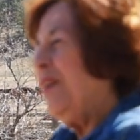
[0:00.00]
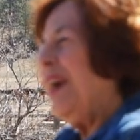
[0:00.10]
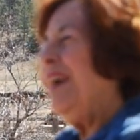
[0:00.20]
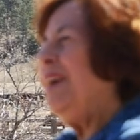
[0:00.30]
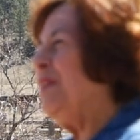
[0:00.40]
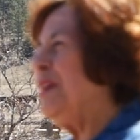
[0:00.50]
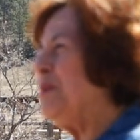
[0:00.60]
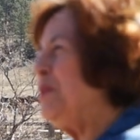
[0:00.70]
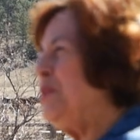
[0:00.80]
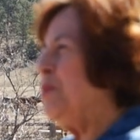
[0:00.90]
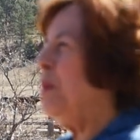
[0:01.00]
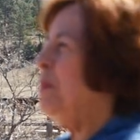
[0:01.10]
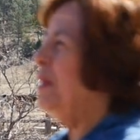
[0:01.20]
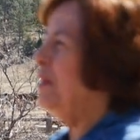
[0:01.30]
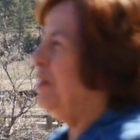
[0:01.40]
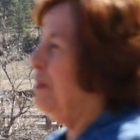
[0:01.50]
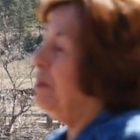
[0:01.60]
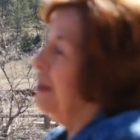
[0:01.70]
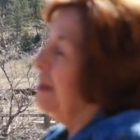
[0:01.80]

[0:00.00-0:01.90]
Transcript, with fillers: okay, if that's what you want me to do.